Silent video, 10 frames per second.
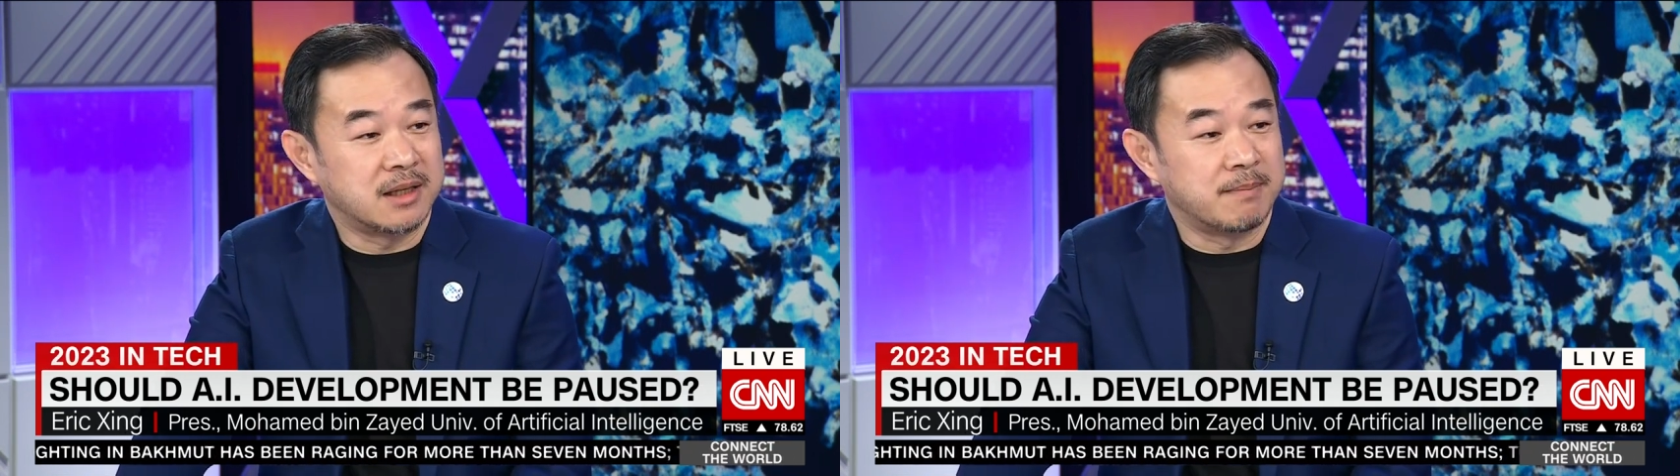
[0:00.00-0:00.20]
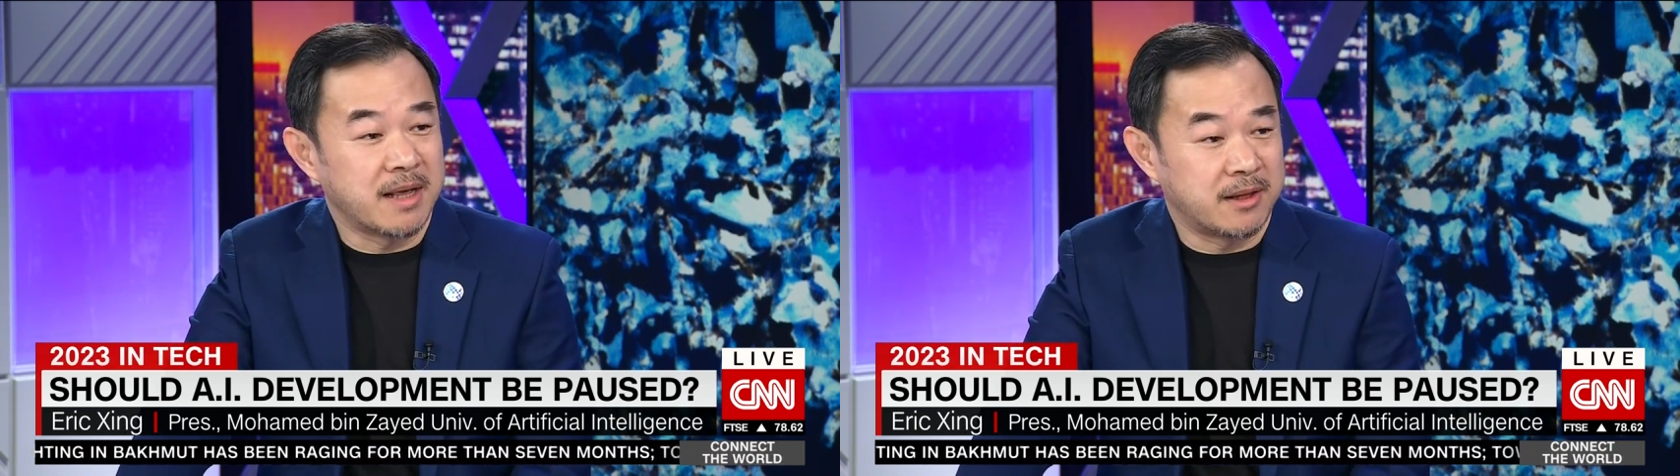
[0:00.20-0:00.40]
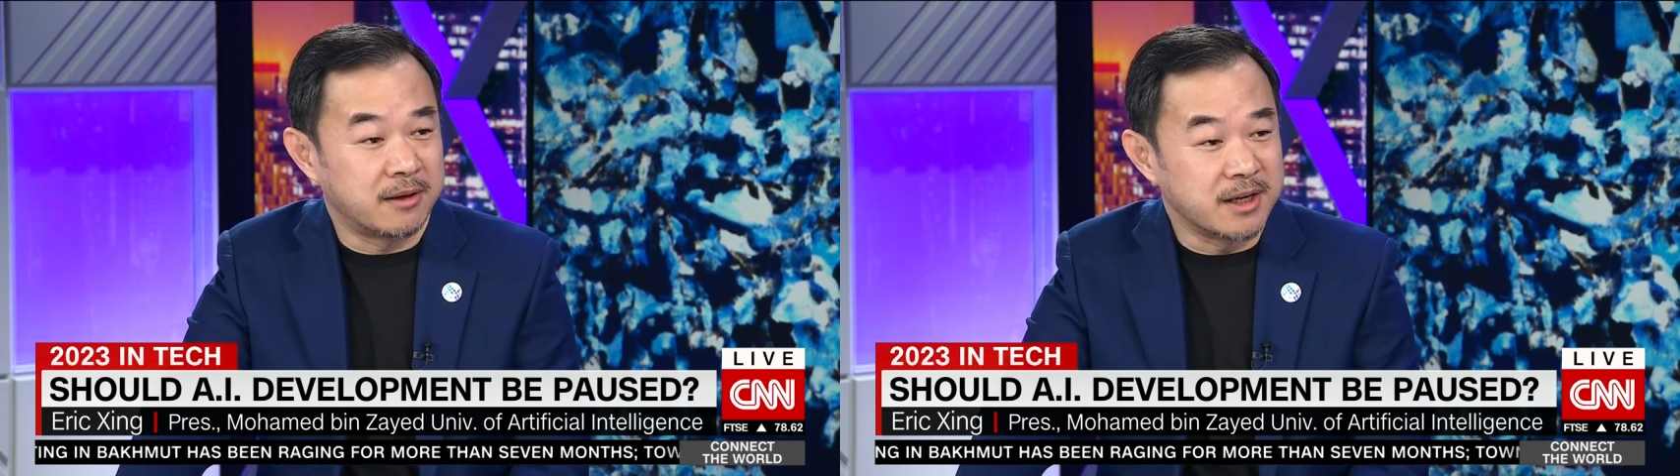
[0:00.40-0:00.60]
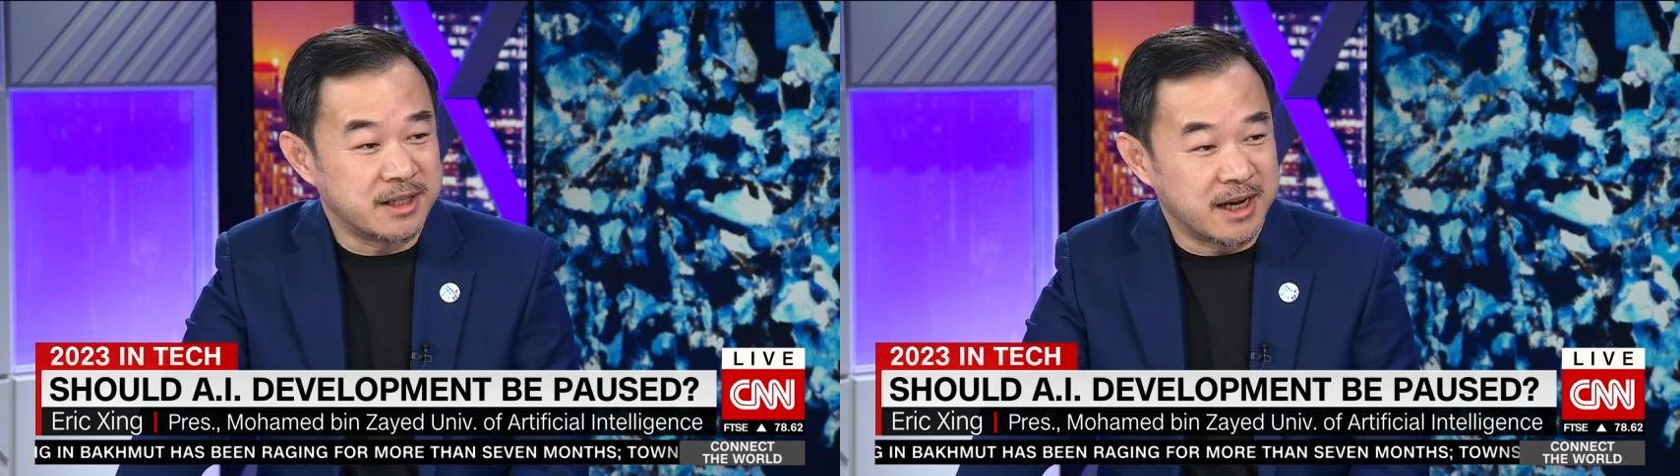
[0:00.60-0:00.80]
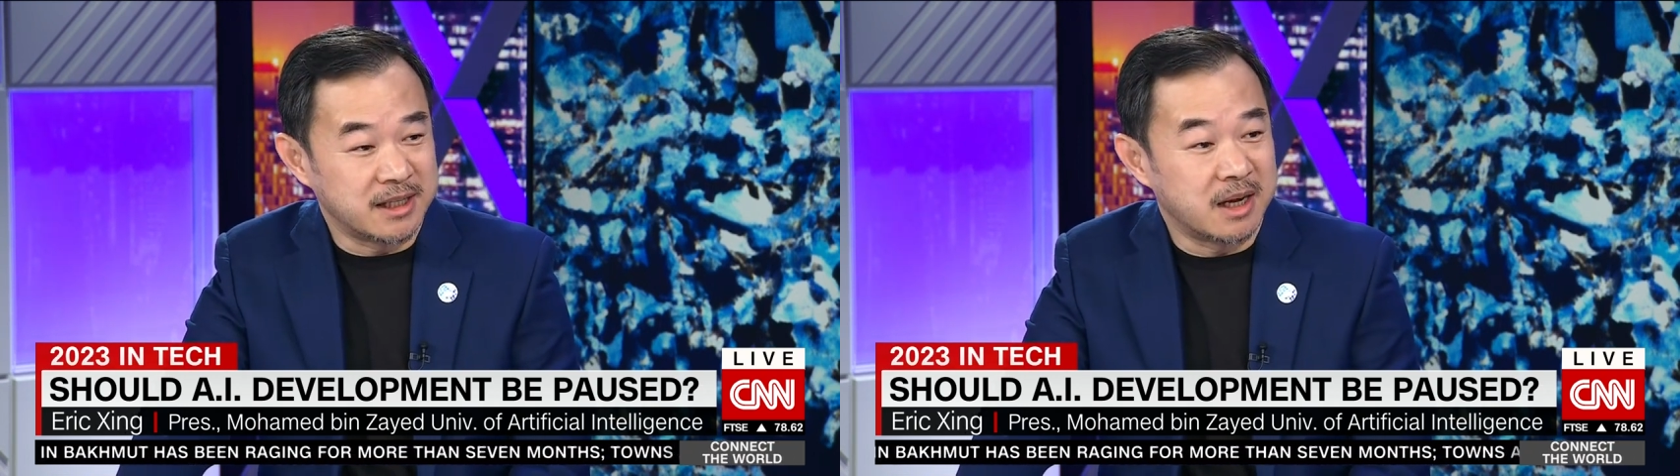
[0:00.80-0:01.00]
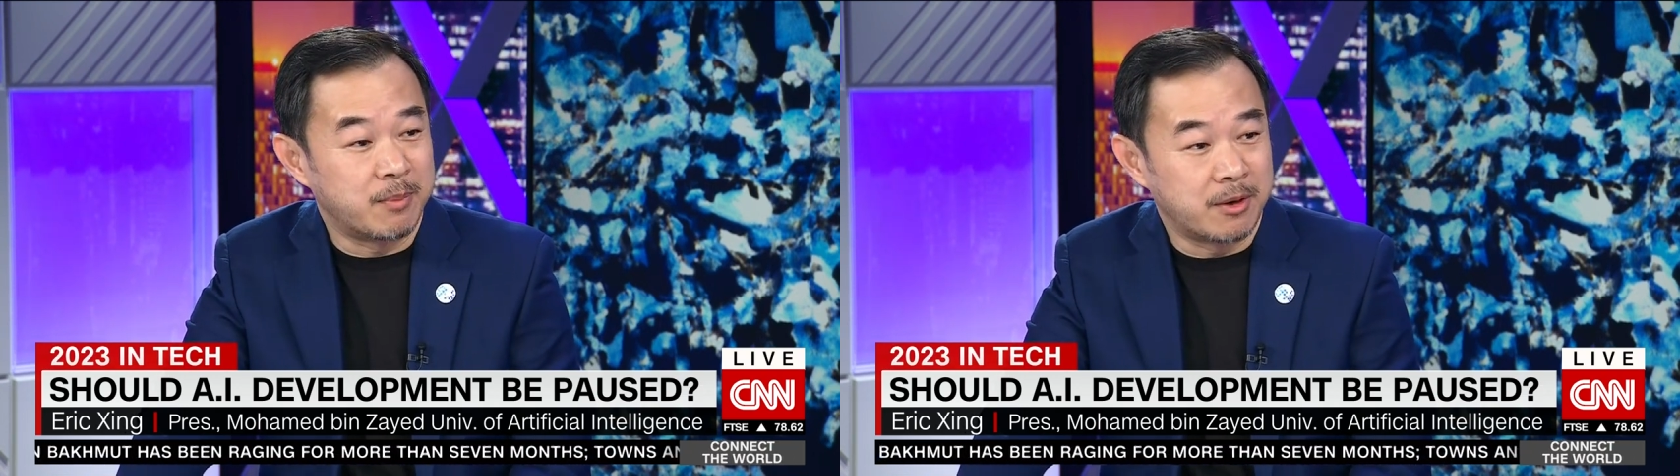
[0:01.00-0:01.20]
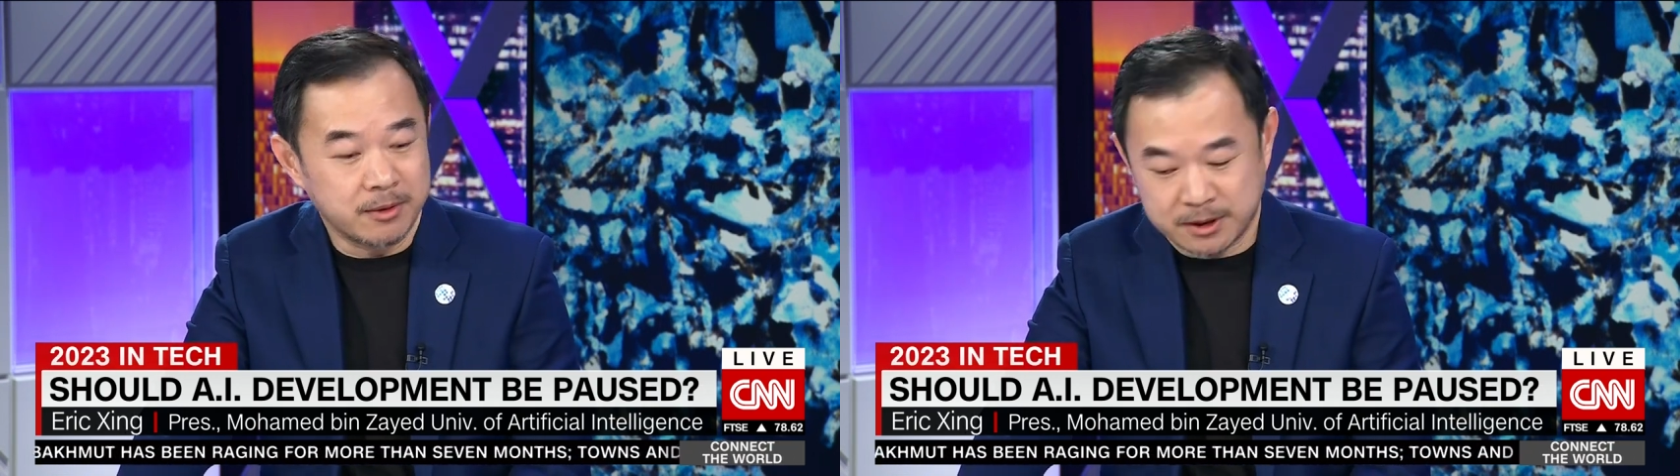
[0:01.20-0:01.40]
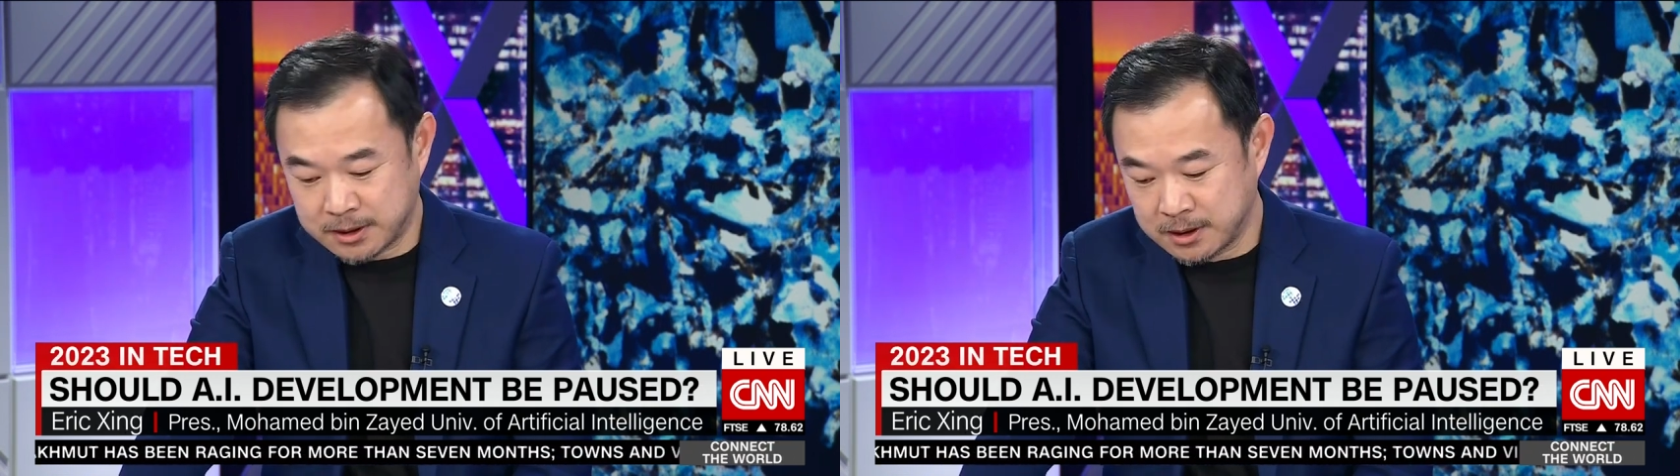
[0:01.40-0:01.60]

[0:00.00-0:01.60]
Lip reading: the methodology and the approach.